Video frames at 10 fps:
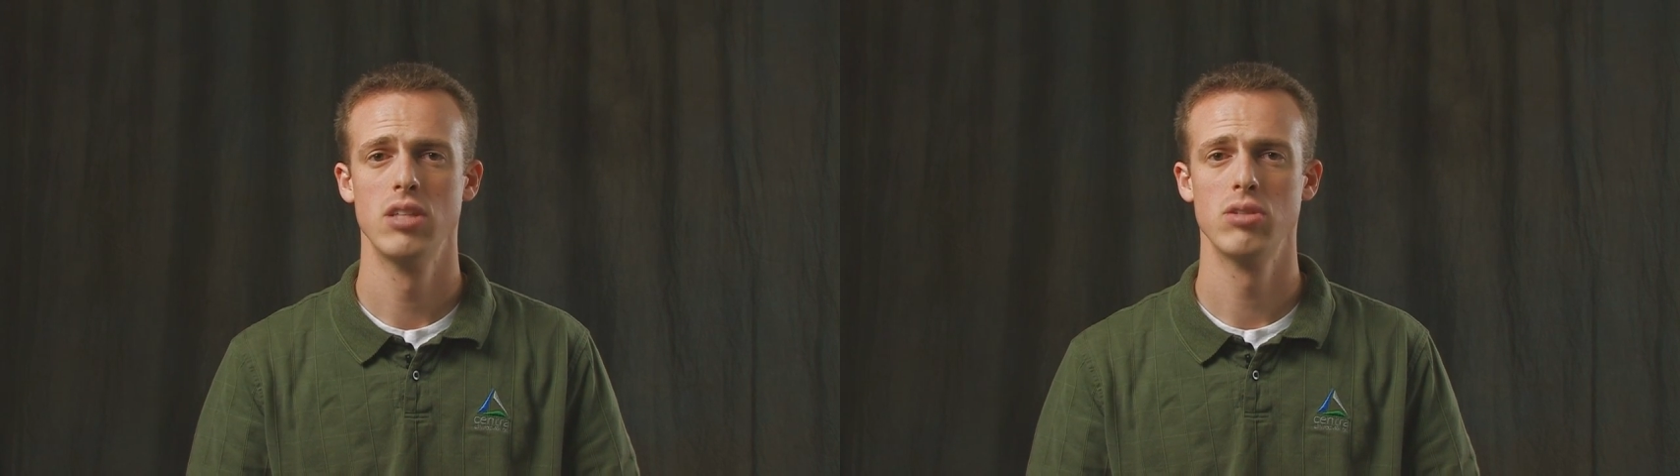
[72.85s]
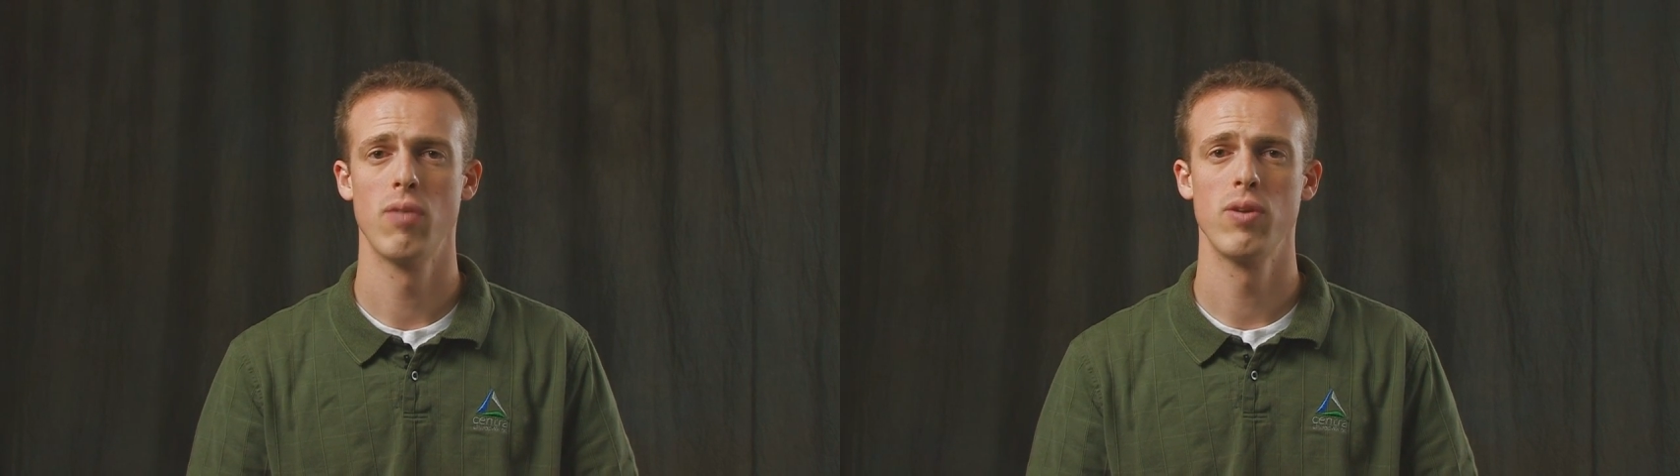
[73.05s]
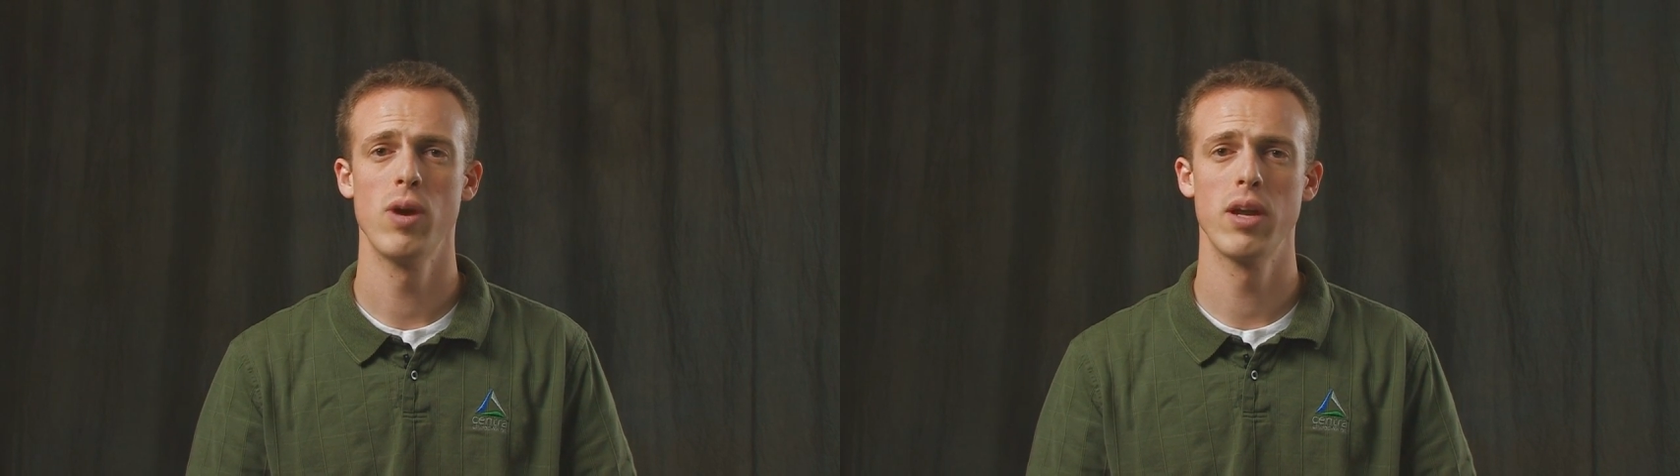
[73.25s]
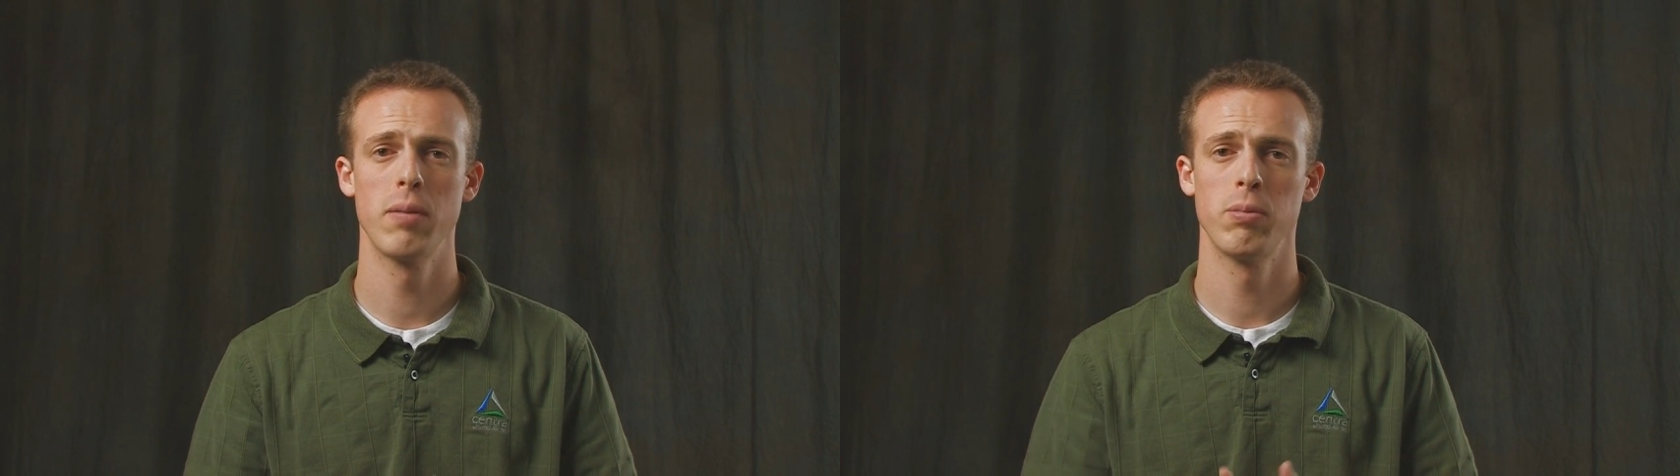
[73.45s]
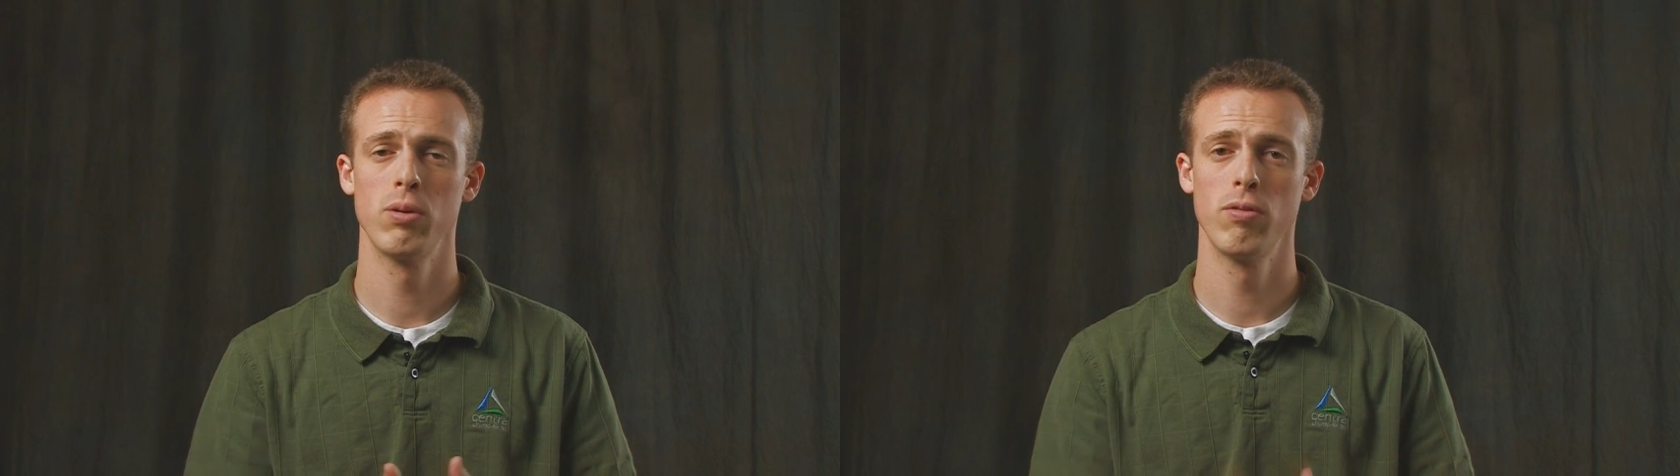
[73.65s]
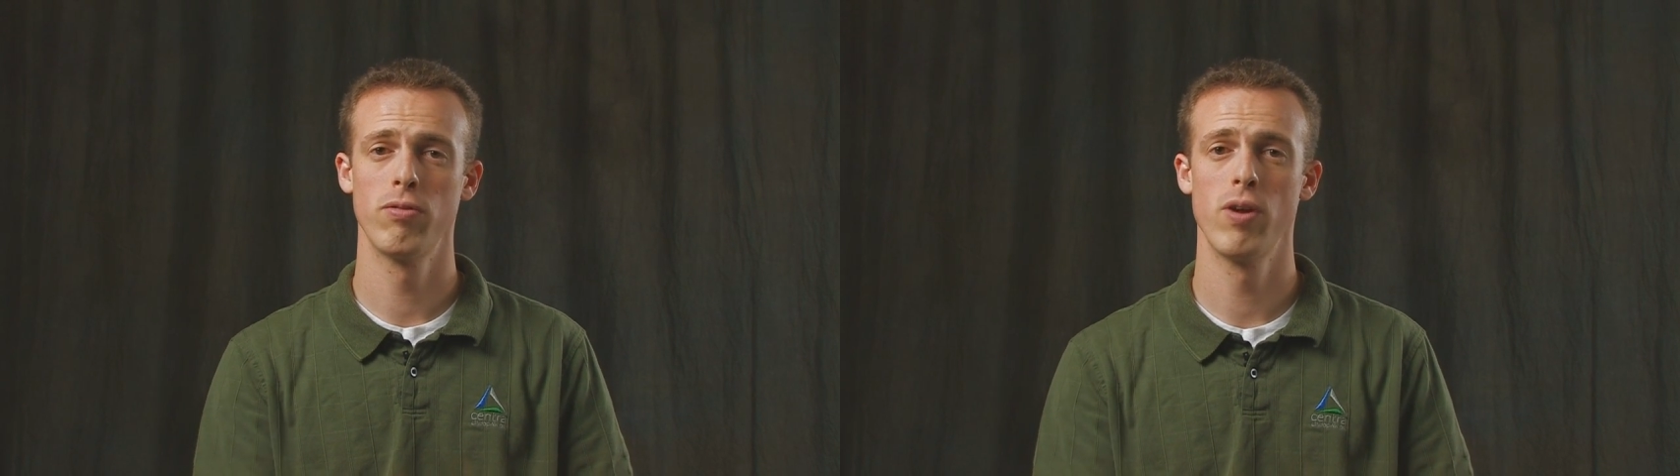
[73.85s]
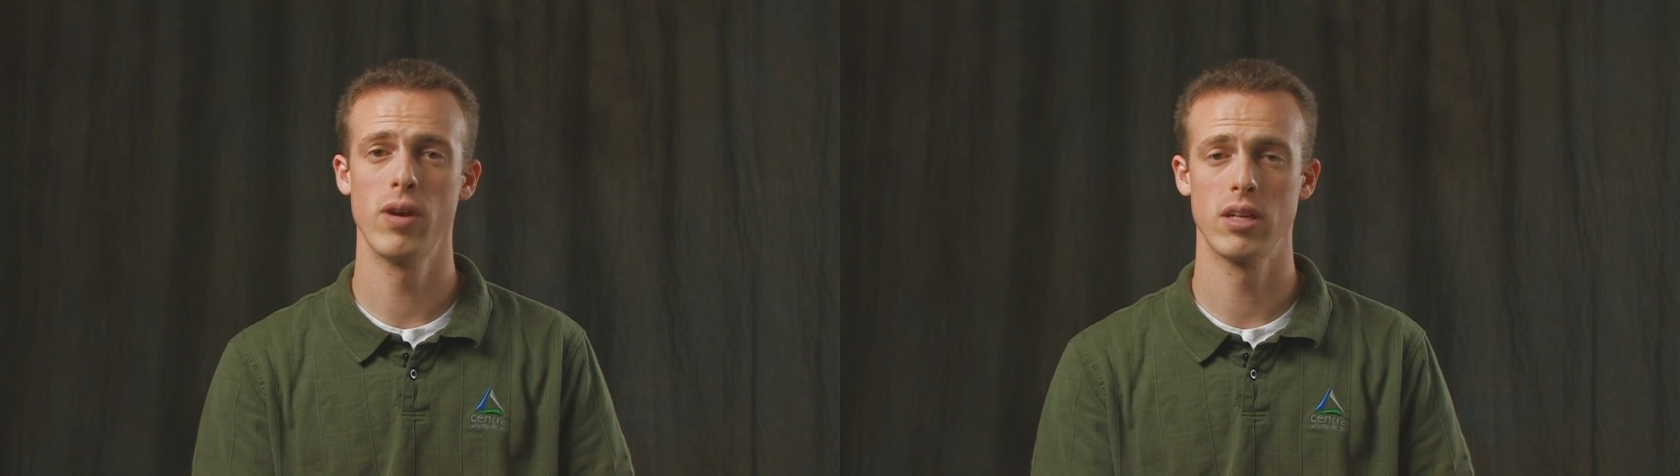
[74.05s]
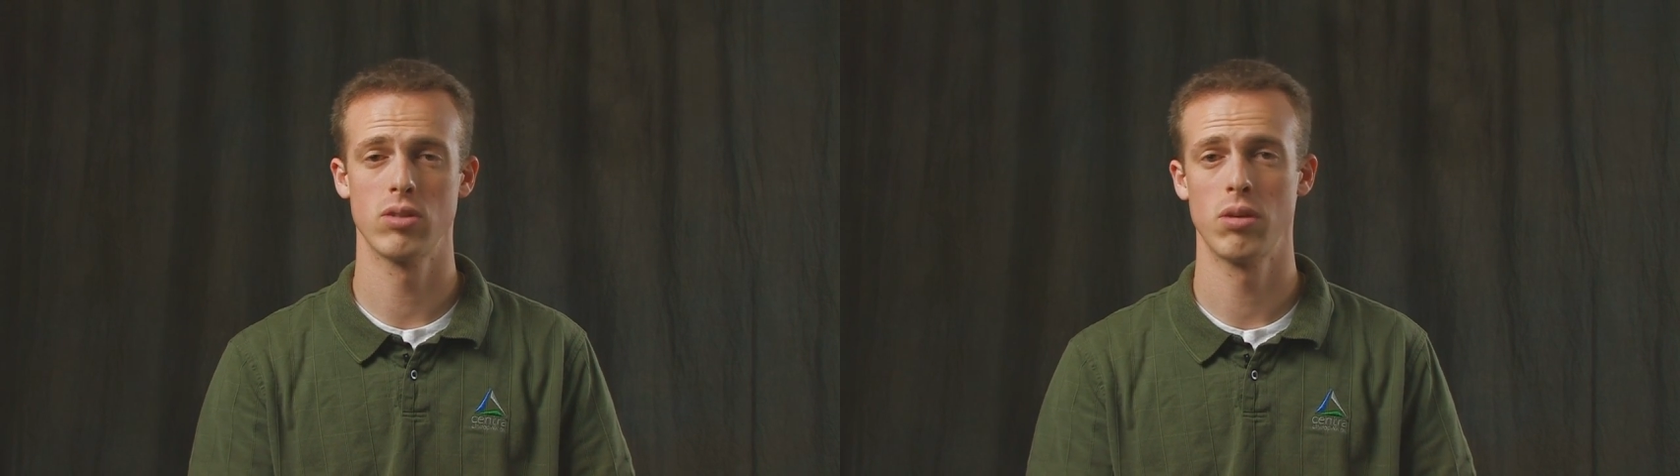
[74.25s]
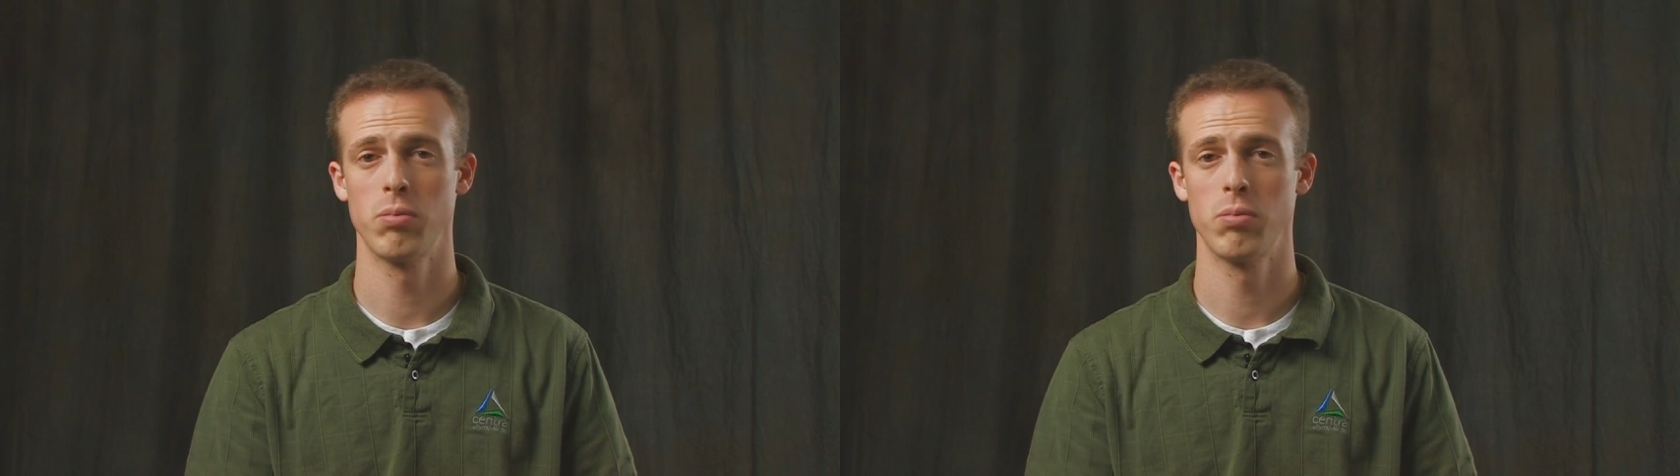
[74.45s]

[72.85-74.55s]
So if you want to improve focus